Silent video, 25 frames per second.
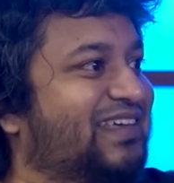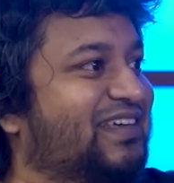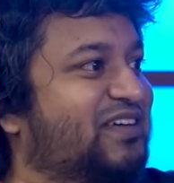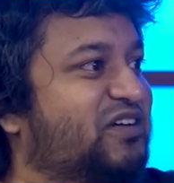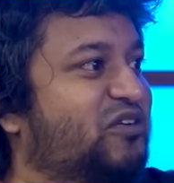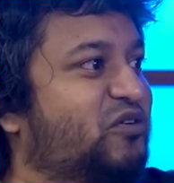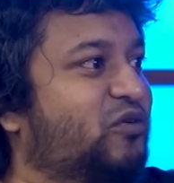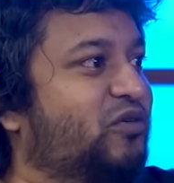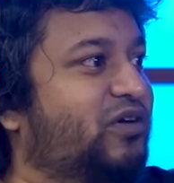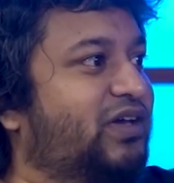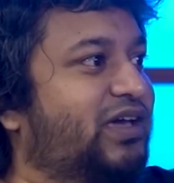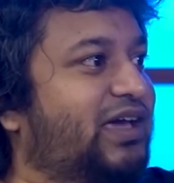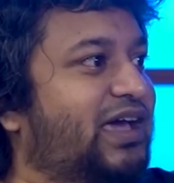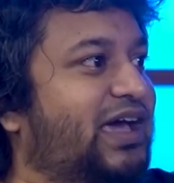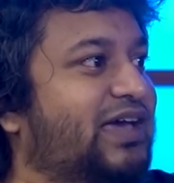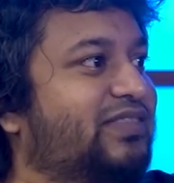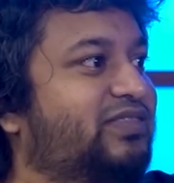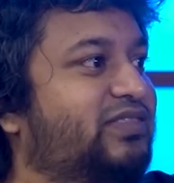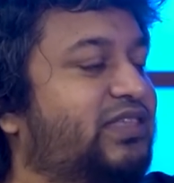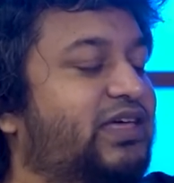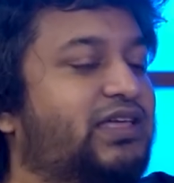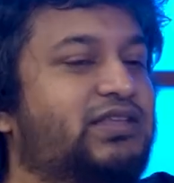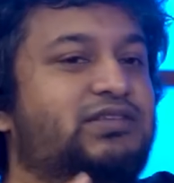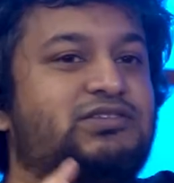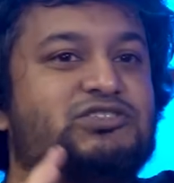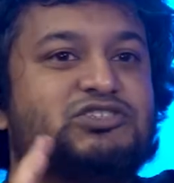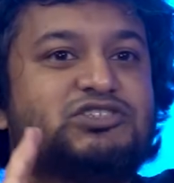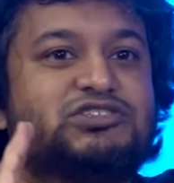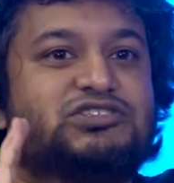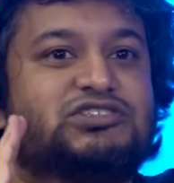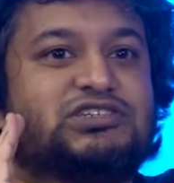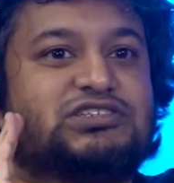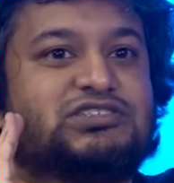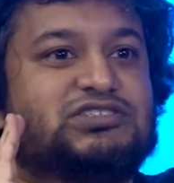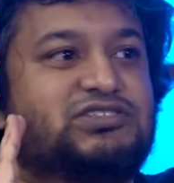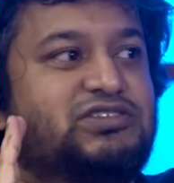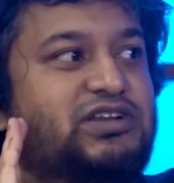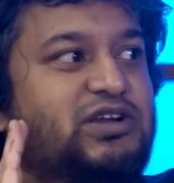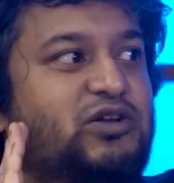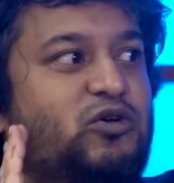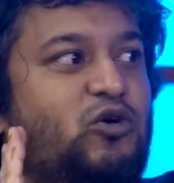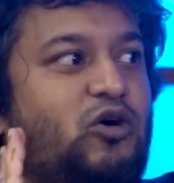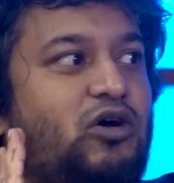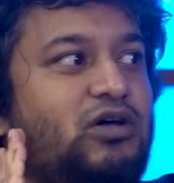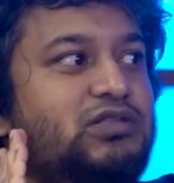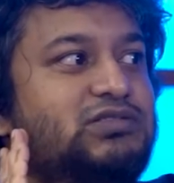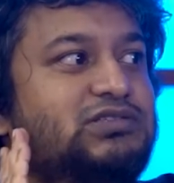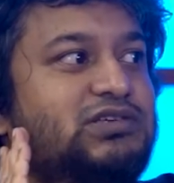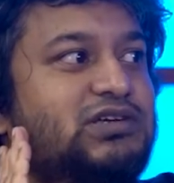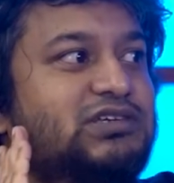Okay, and then she just
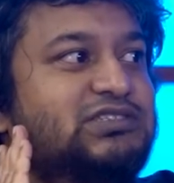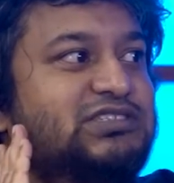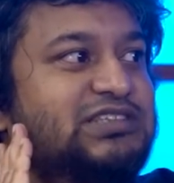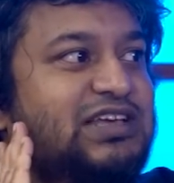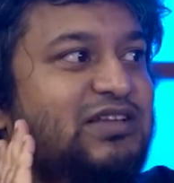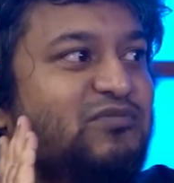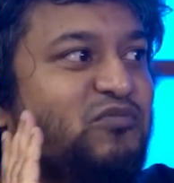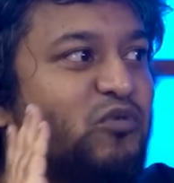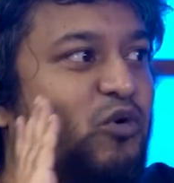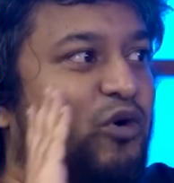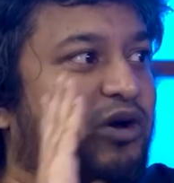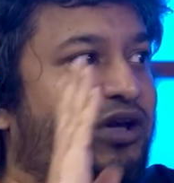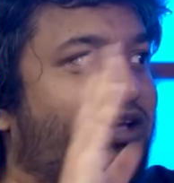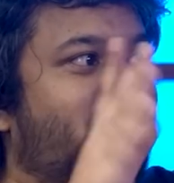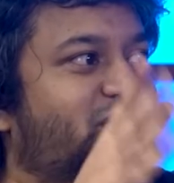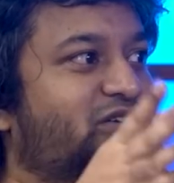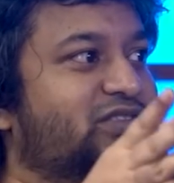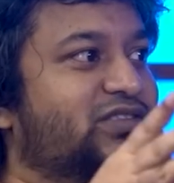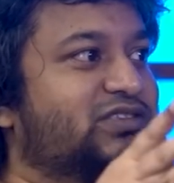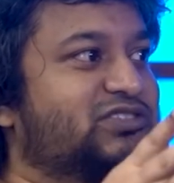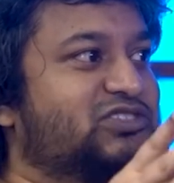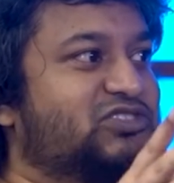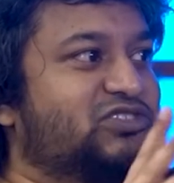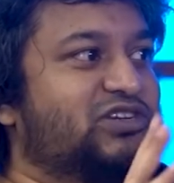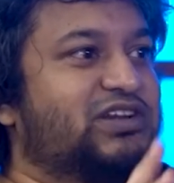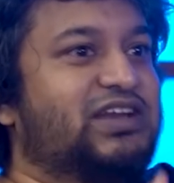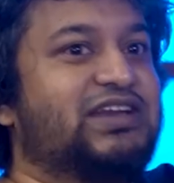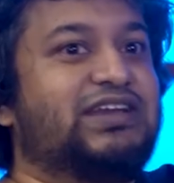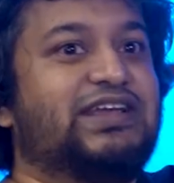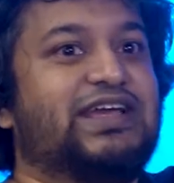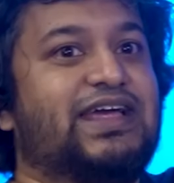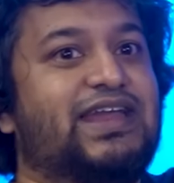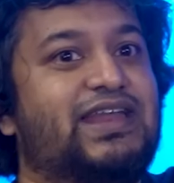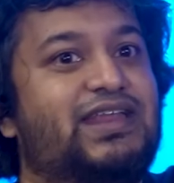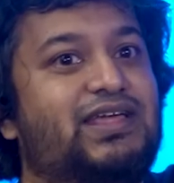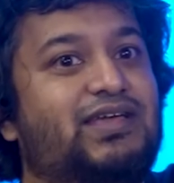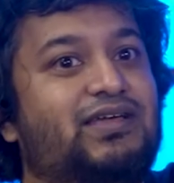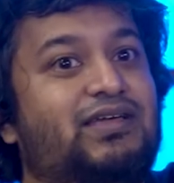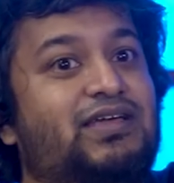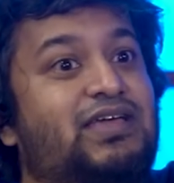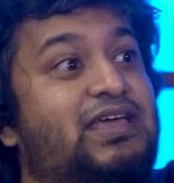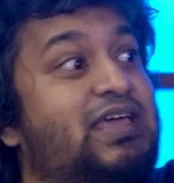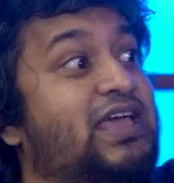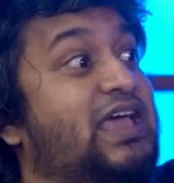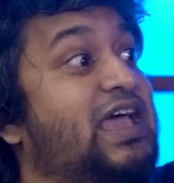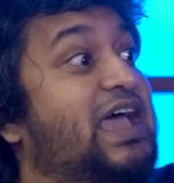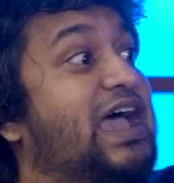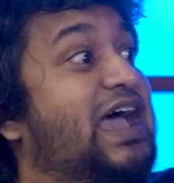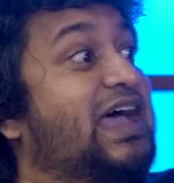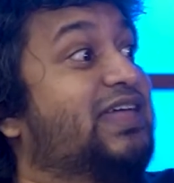records herself walking on the street
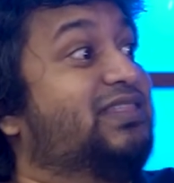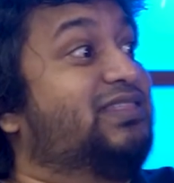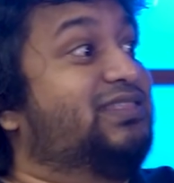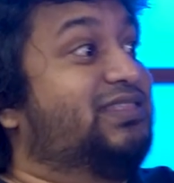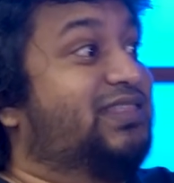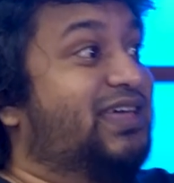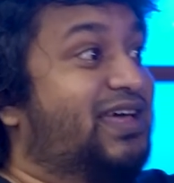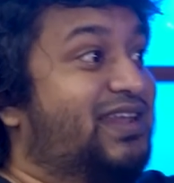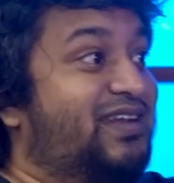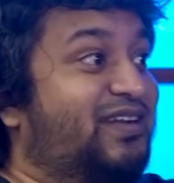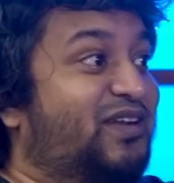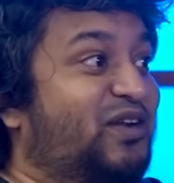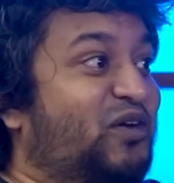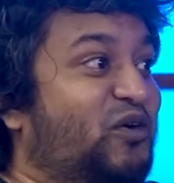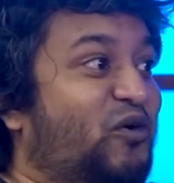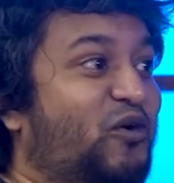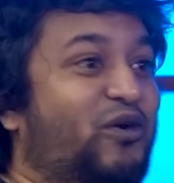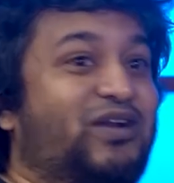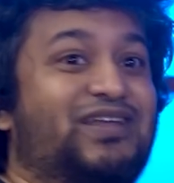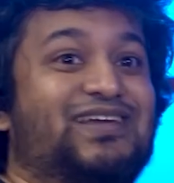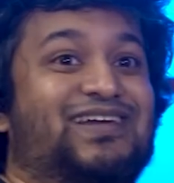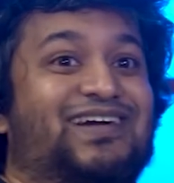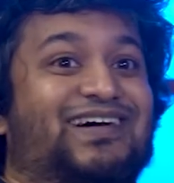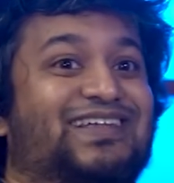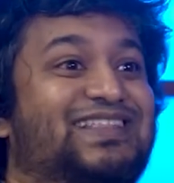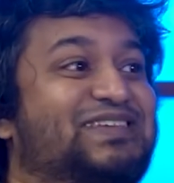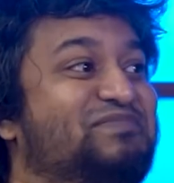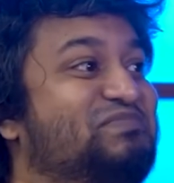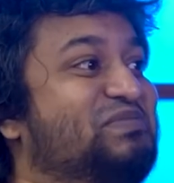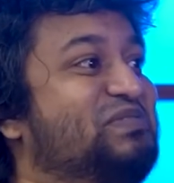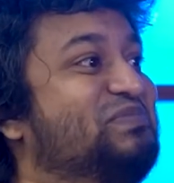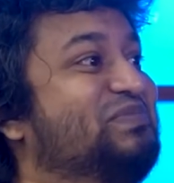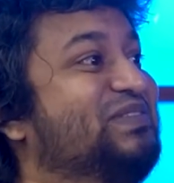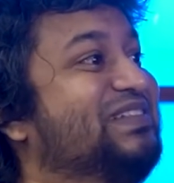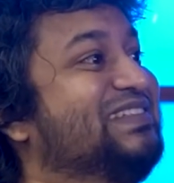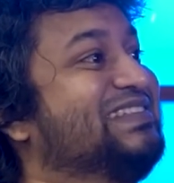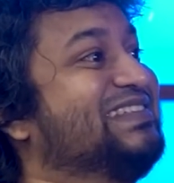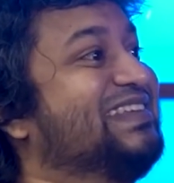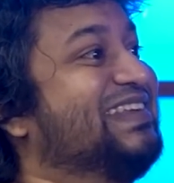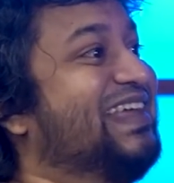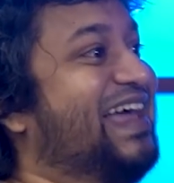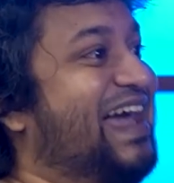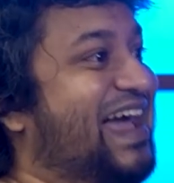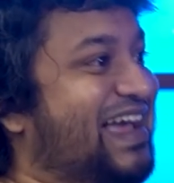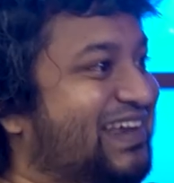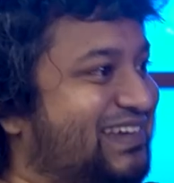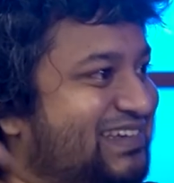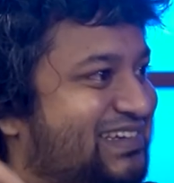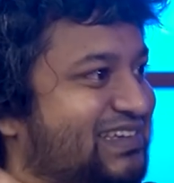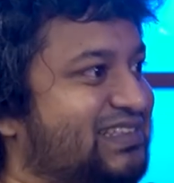and then recording other people's
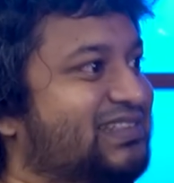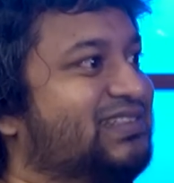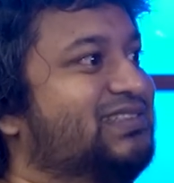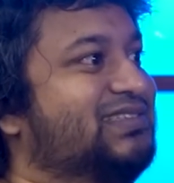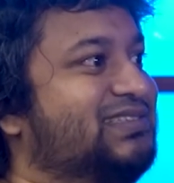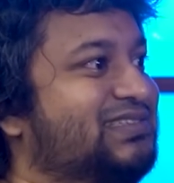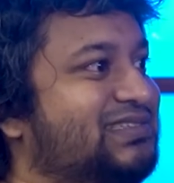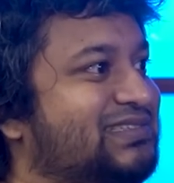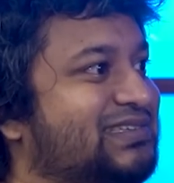reactions,